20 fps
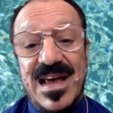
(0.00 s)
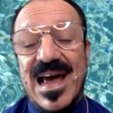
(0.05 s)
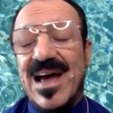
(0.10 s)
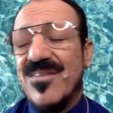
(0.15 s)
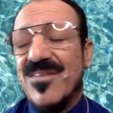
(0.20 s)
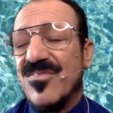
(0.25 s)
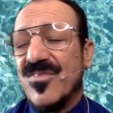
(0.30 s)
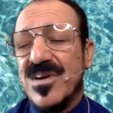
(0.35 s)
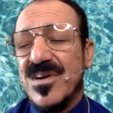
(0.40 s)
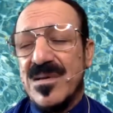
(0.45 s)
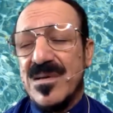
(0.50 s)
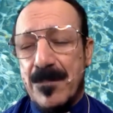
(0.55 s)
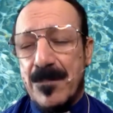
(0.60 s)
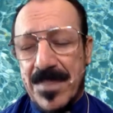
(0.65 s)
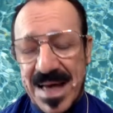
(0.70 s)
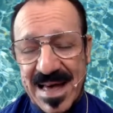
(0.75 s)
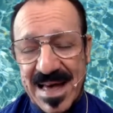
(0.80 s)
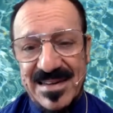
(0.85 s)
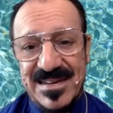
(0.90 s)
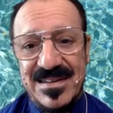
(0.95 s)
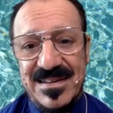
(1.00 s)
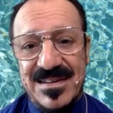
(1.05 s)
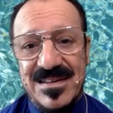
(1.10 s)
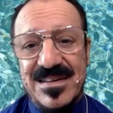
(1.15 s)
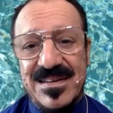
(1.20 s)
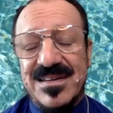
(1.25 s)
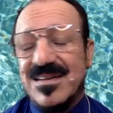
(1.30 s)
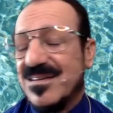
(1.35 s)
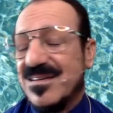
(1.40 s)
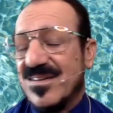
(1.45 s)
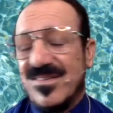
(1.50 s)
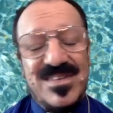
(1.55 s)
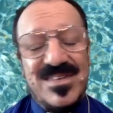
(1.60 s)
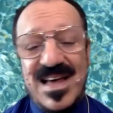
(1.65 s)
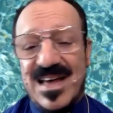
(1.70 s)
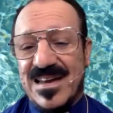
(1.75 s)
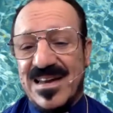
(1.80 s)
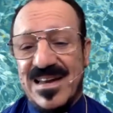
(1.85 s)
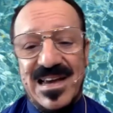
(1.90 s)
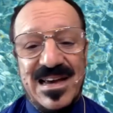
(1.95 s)
Everybody does
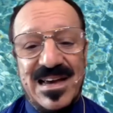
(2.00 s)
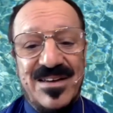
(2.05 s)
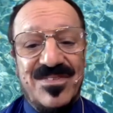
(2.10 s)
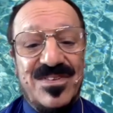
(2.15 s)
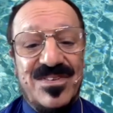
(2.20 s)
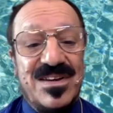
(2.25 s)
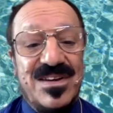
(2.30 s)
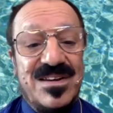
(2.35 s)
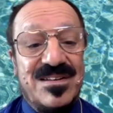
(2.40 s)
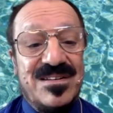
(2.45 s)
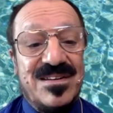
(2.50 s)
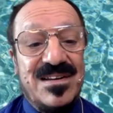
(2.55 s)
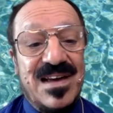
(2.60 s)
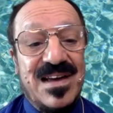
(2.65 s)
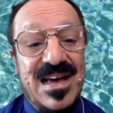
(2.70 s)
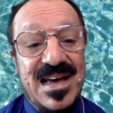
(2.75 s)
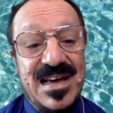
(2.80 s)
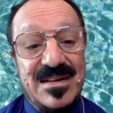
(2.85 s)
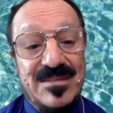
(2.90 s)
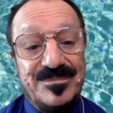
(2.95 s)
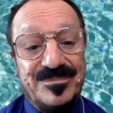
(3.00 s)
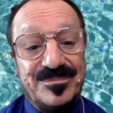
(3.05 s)
not have to die.